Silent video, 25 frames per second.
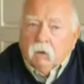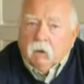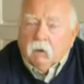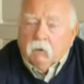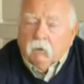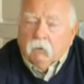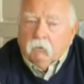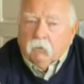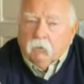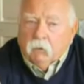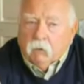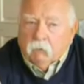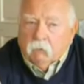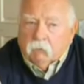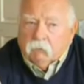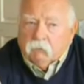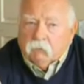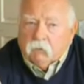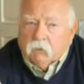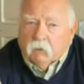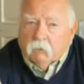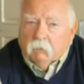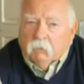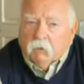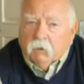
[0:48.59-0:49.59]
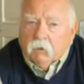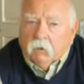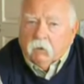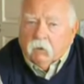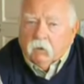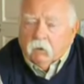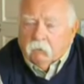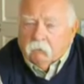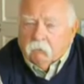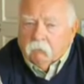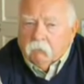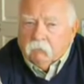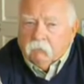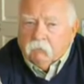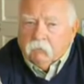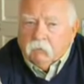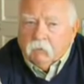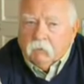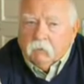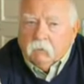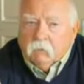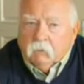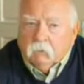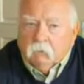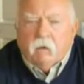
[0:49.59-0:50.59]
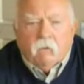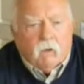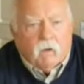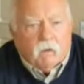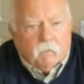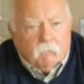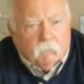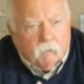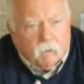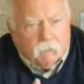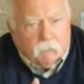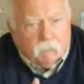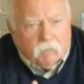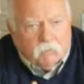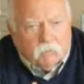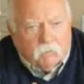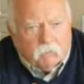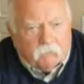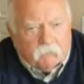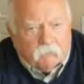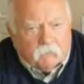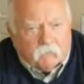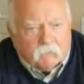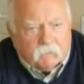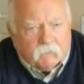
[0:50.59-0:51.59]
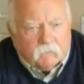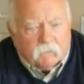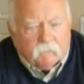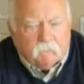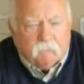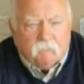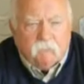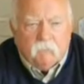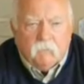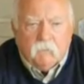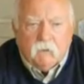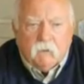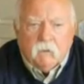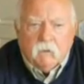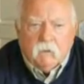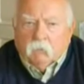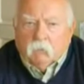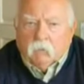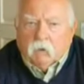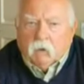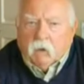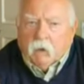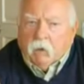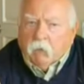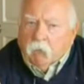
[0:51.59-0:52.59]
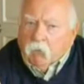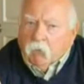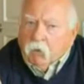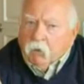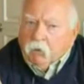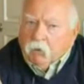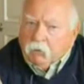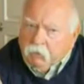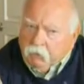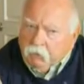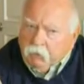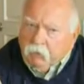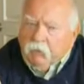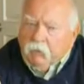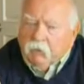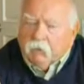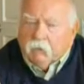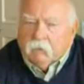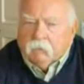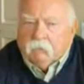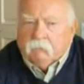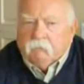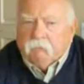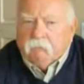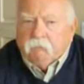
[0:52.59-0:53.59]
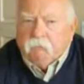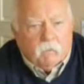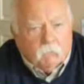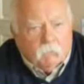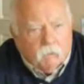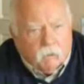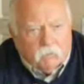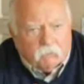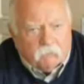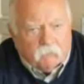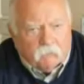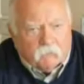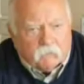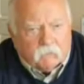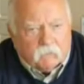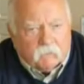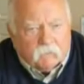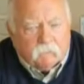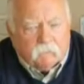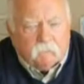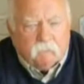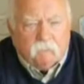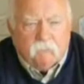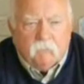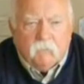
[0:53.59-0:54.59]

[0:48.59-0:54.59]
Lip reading: I knew that was coming to all of us. Now, I'm not perfect, but I want to tell you, I'm perfect.